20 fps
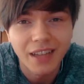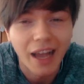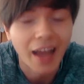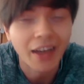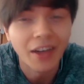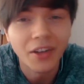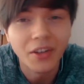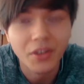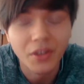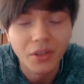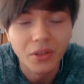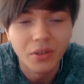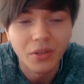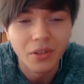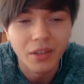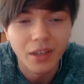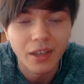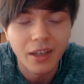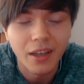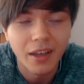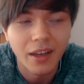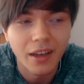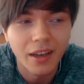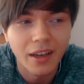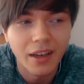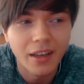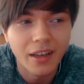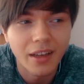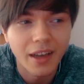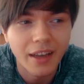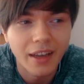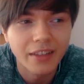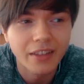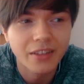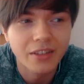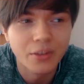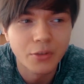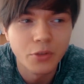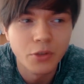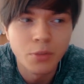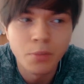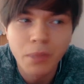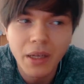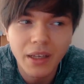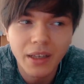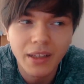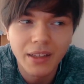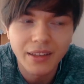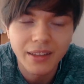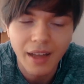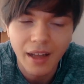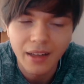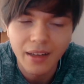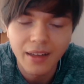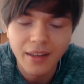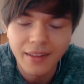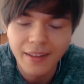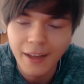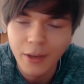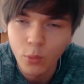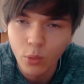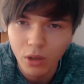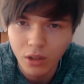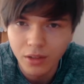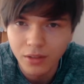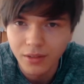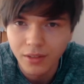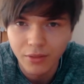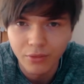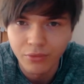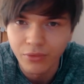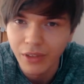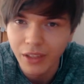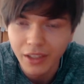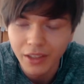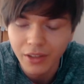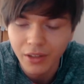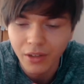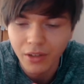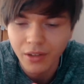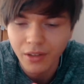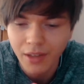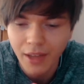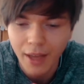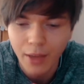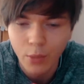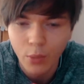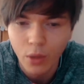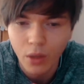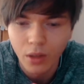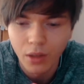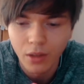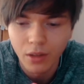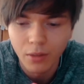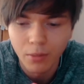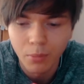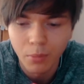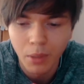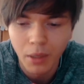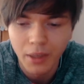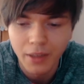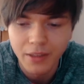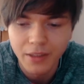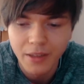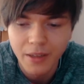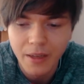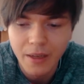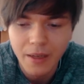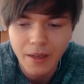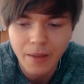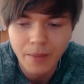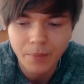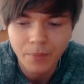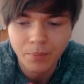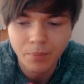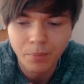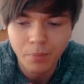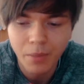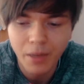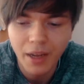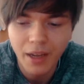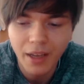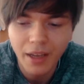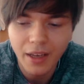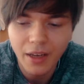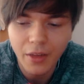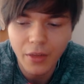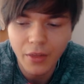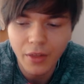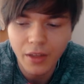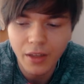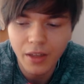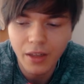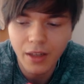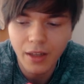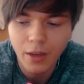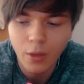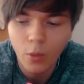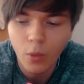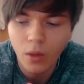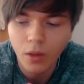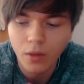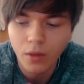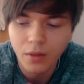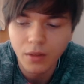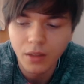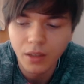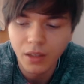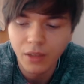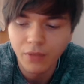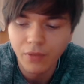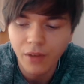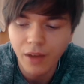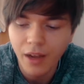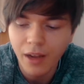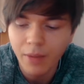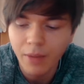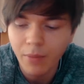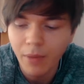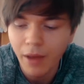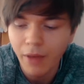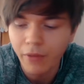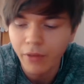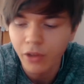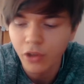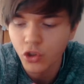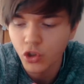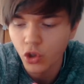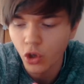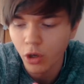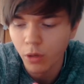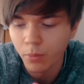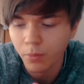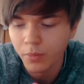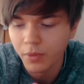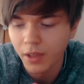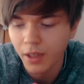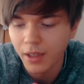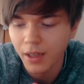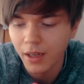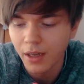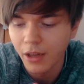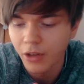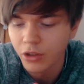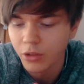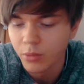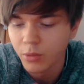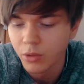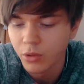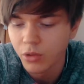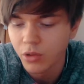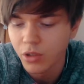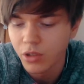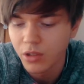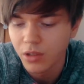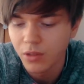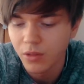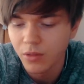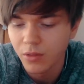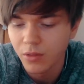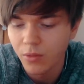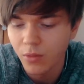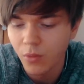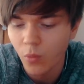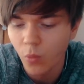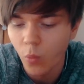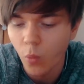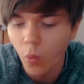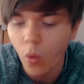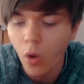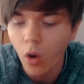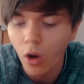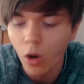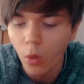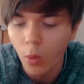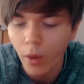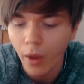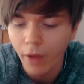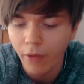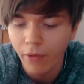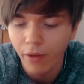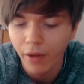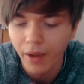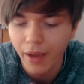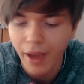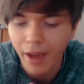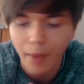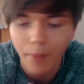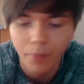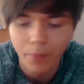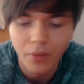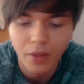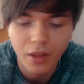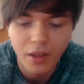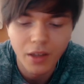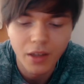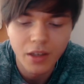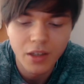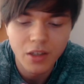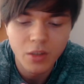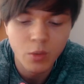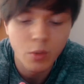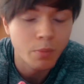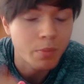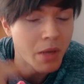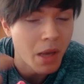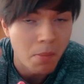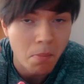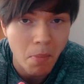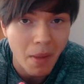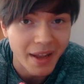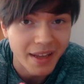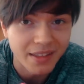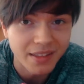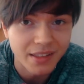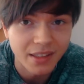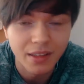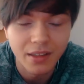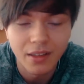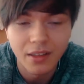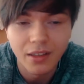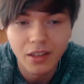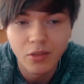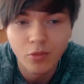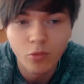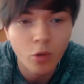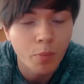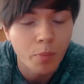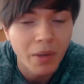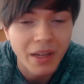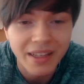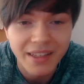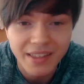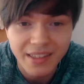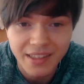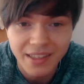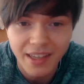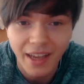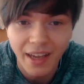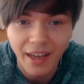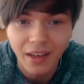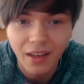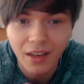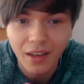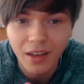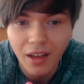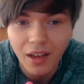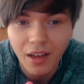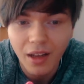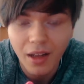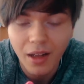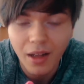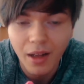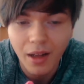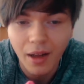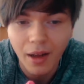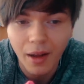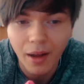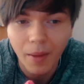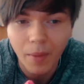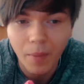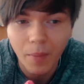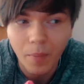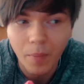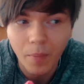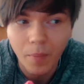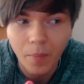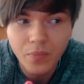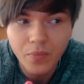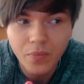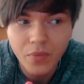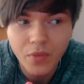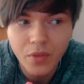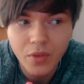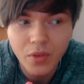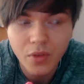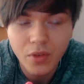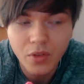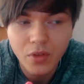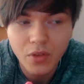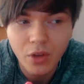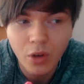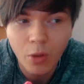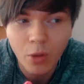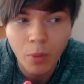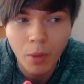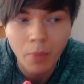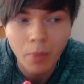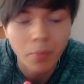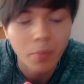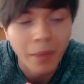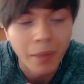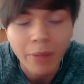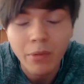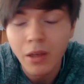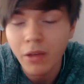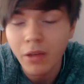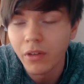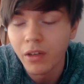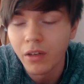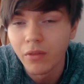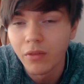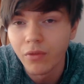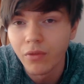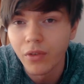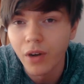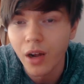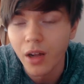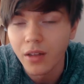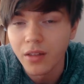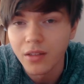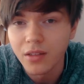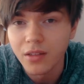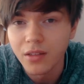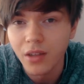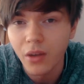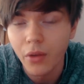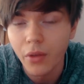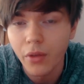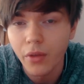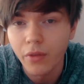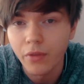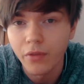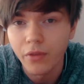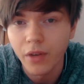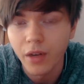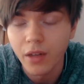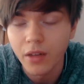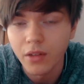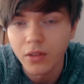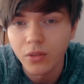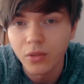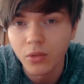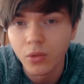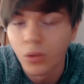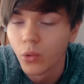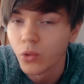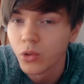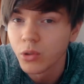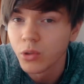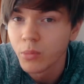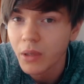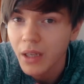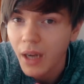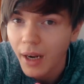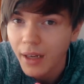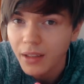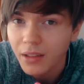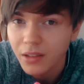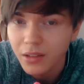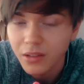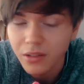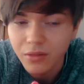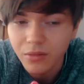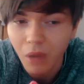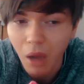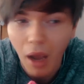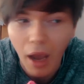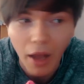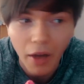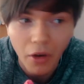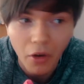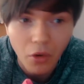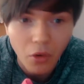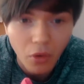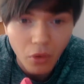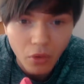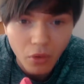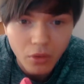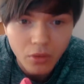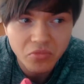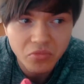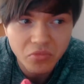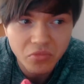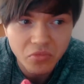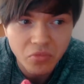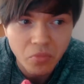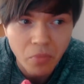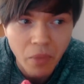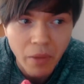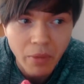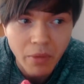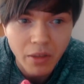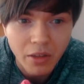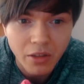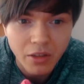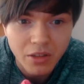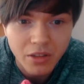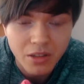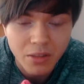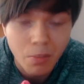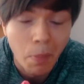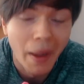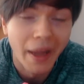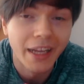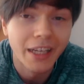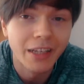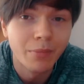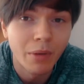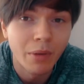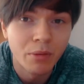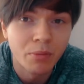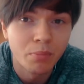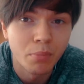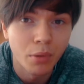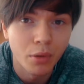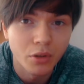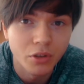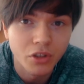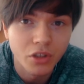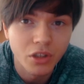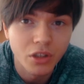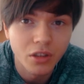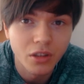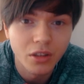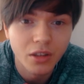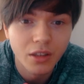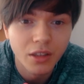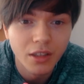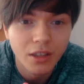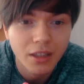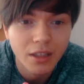I don't know. Like, I don't speak Italian that well, really not that well, But I kind of think like, well, if I'm having a job that allows me to just work wherever I am, this would be amazing, would be insane. But maybe in France, southern France could also be nice. I don't know. Maybe just Spain, maybe Portugal.